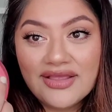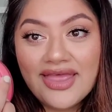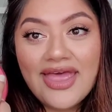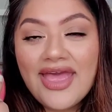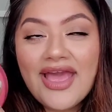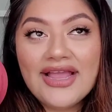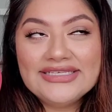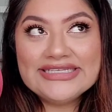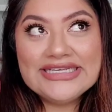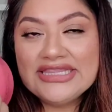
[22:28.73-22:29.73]
Yeah.
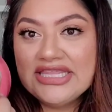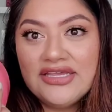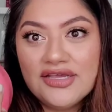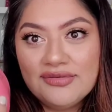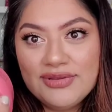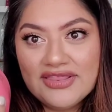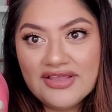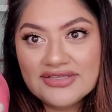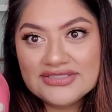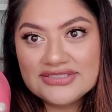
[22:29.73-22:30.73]
I didn't think it could be
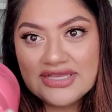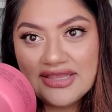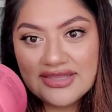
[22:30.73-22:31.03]
this.